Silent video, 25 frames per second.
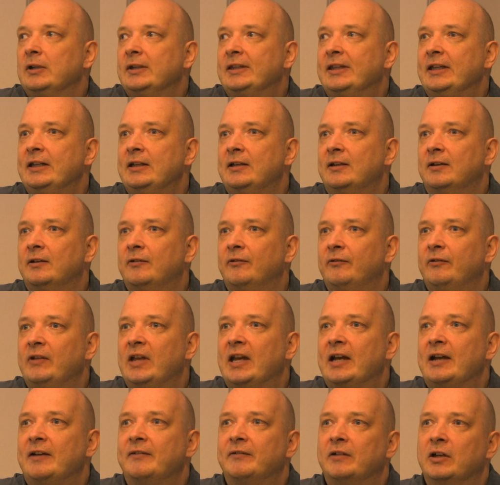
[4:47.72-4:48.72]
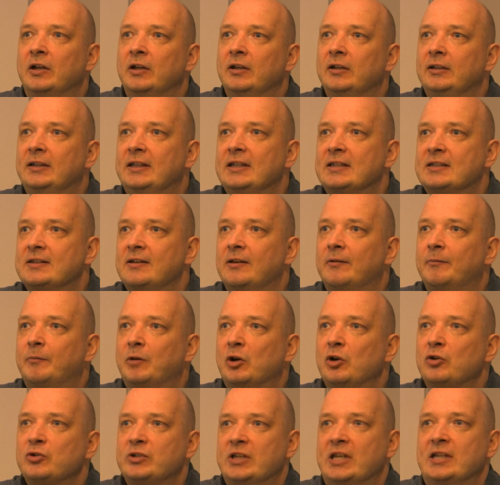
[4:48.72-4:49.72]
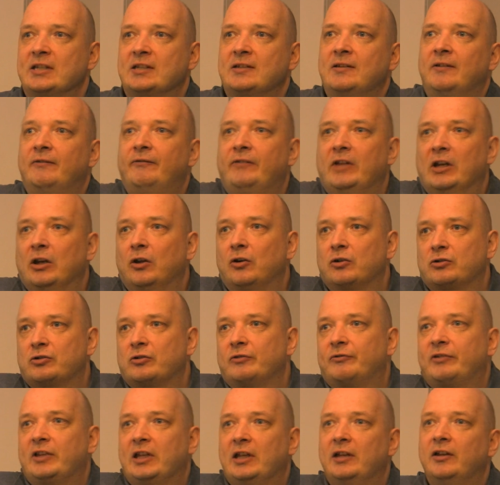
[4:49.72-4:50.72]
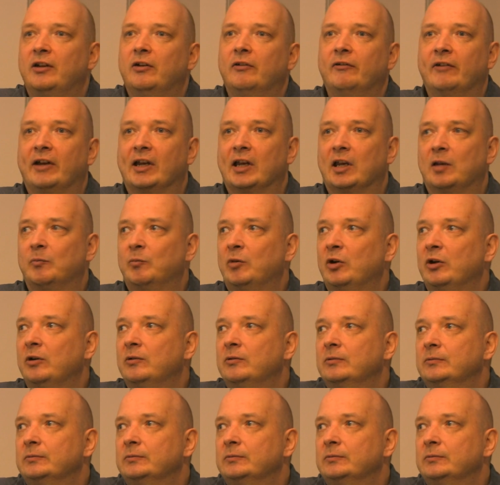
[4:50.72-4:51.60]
then we have this process philosophy available.